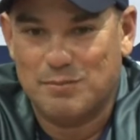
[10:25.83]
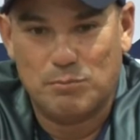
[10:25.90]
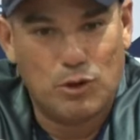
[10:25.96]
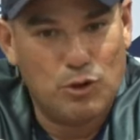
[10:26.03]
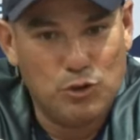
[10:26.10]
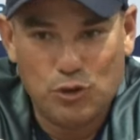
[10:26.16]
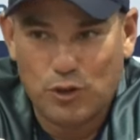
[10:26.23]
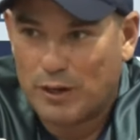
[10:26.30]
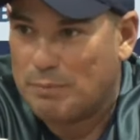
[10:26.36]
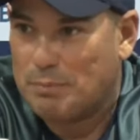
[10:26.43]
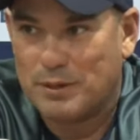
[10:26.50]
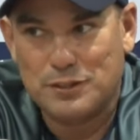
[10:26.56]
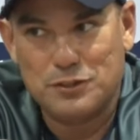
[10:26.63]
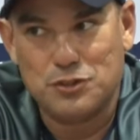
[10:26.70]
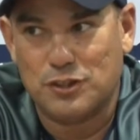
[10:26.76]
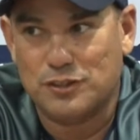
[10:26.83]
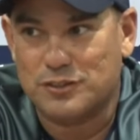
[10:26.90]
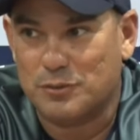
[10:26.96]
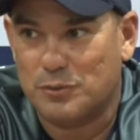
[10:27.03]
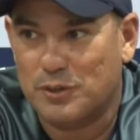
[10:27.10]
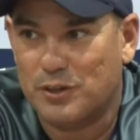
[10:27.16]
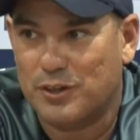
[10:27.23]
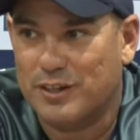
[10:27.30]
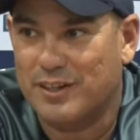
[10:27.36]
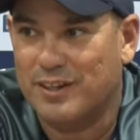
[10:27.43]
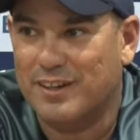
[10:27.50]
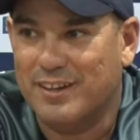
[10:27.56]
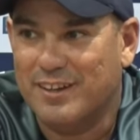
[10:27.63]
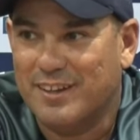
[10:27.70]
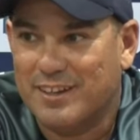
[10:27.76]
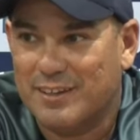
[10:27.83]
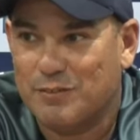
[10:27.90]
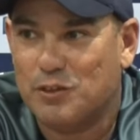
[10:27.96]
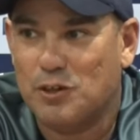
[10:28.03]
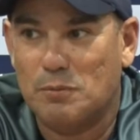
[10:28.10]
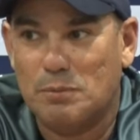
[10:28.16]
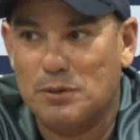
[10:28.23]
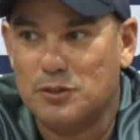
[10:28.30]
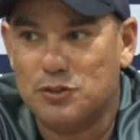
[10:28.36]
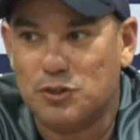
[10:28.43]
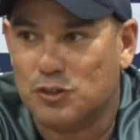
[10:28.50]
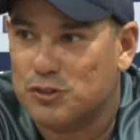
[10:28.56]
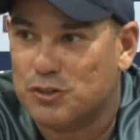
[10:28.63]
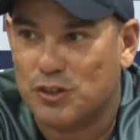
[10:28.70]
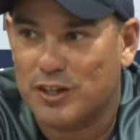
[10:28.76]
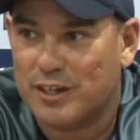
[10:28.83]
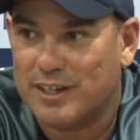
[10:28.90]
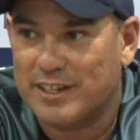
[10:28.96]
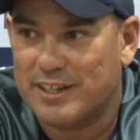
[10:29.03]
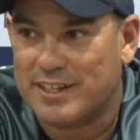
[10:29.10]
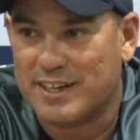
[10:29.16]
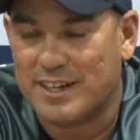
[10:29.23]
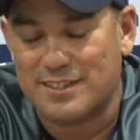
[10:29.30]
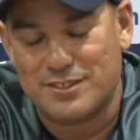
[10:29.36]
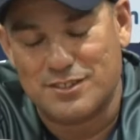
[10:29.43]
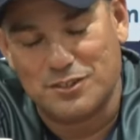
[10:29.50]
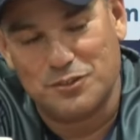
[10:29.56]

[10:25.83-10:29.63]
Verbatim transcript: Mo, you got to play shots. So we got if you don't play shots, you're not going to get runs.